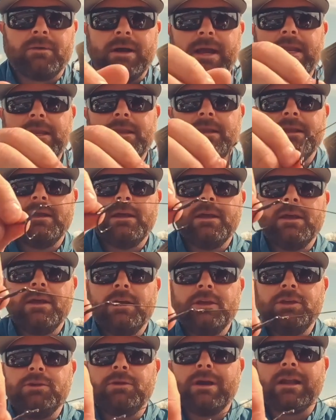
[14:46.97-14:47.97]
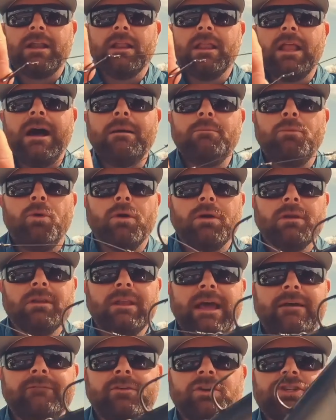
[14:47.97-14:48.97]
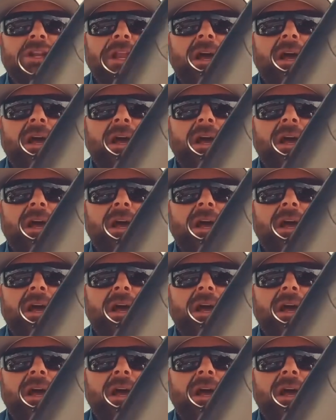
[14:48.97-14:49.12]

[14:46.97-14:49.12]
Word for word: right? You got a lot more leverage, a